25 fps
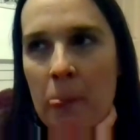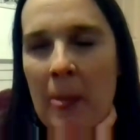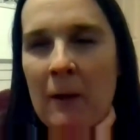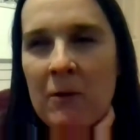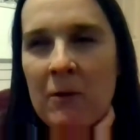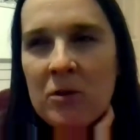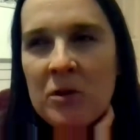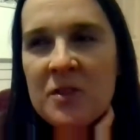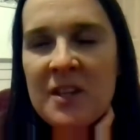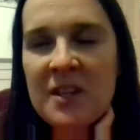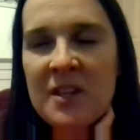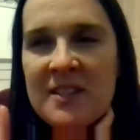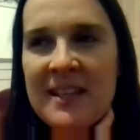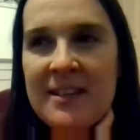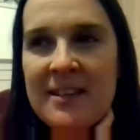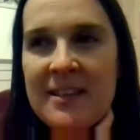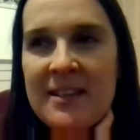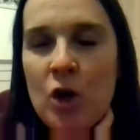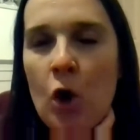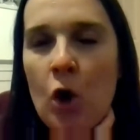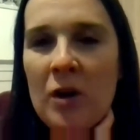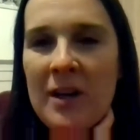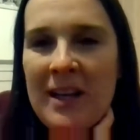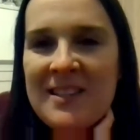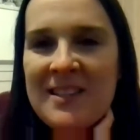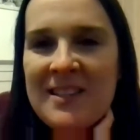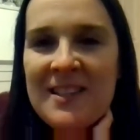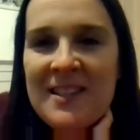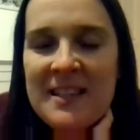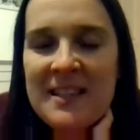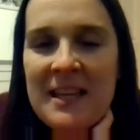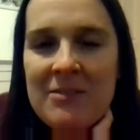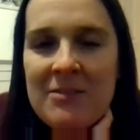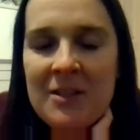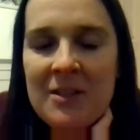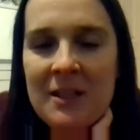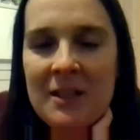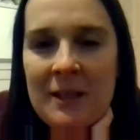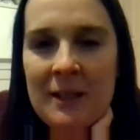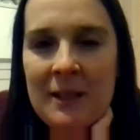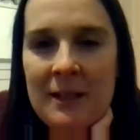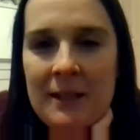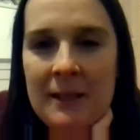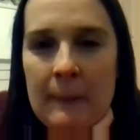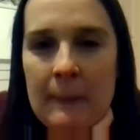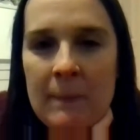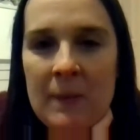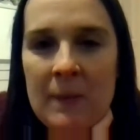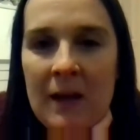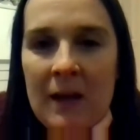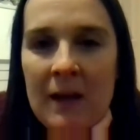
I would also say not necessarily.